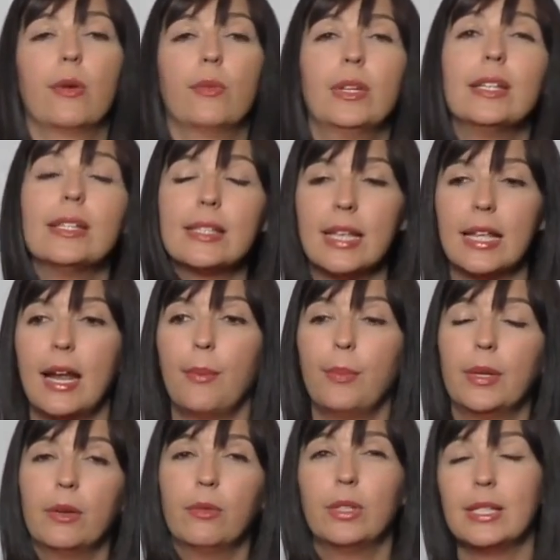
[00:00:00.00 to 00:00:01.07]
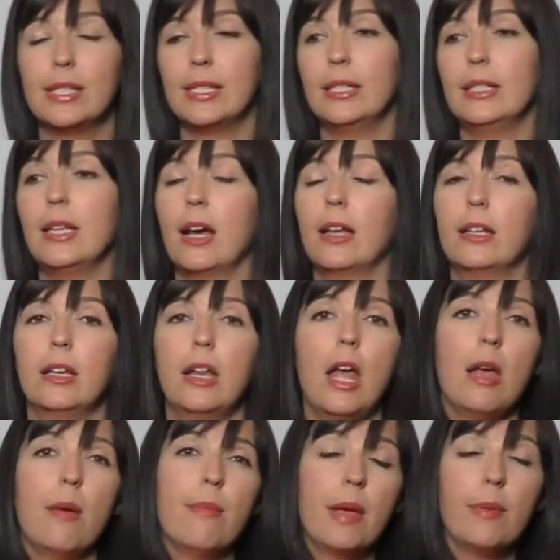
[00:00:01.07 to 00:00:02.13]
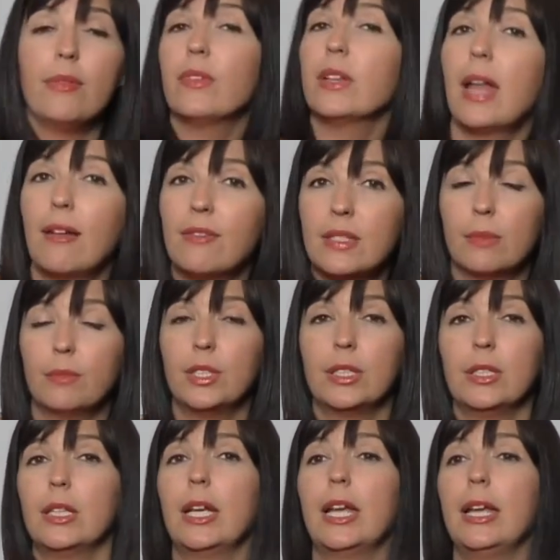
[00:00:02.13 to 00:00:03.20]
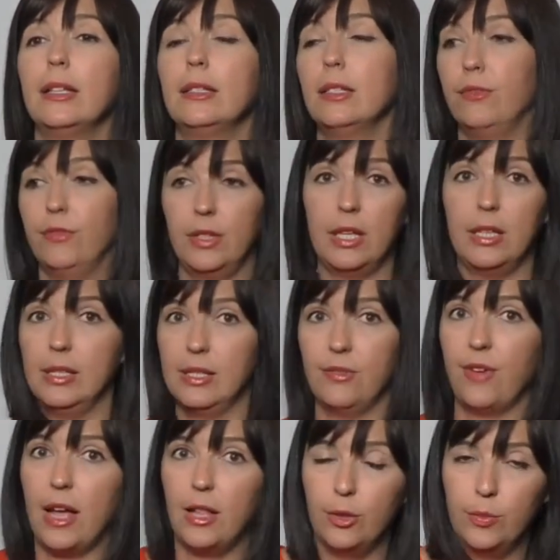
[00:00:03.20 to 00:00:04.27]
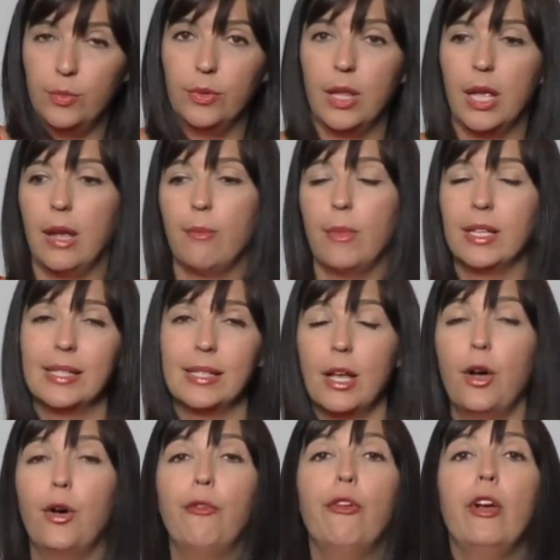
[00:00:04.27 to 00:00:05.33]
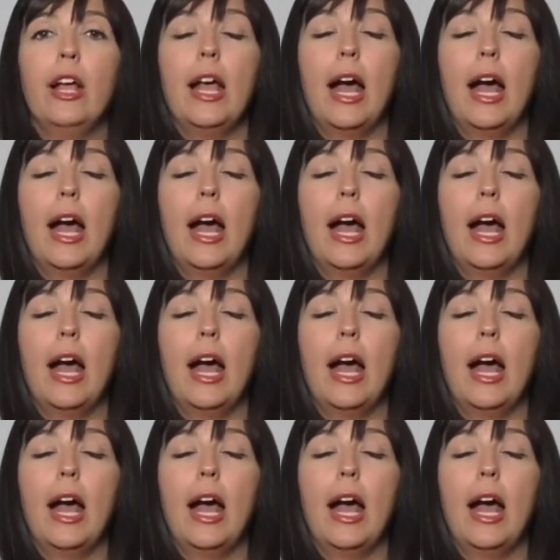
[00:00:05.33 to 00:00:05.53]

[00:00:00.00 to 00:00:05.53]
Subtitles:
I want to set up and I want to sit down and maybe even have something to eat if it's available there myself,